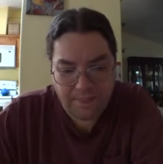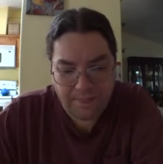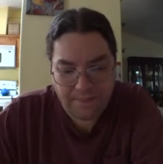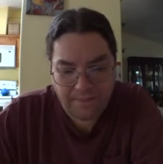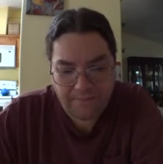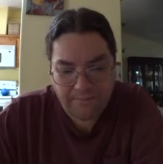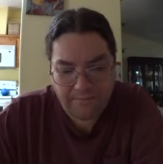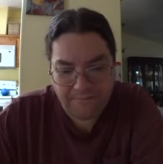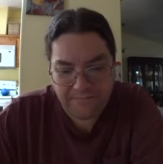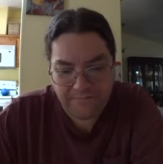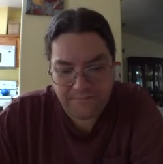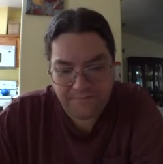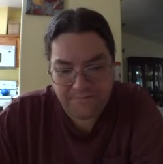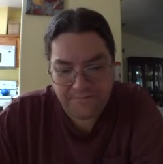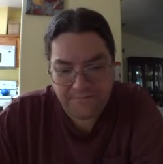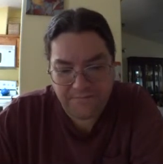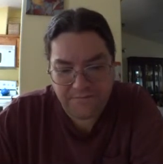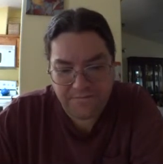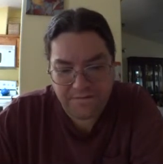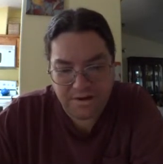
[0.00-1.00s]

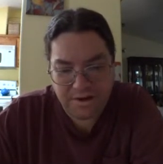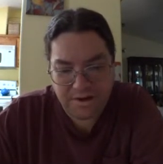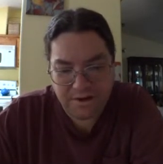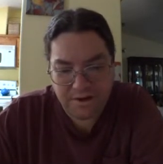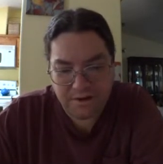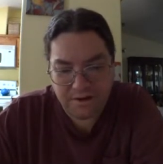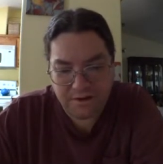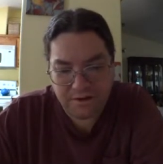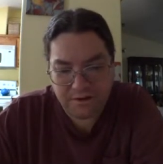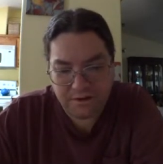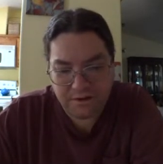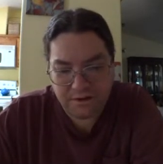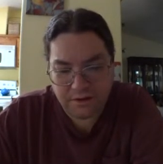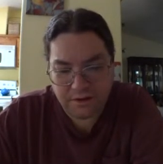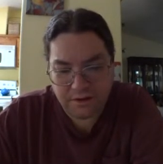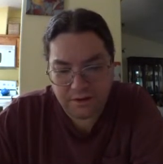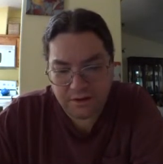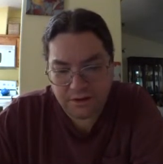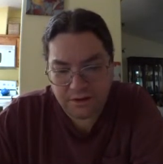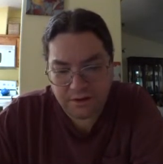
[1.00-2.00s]

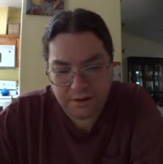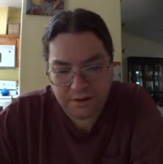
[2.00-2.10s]
(silence)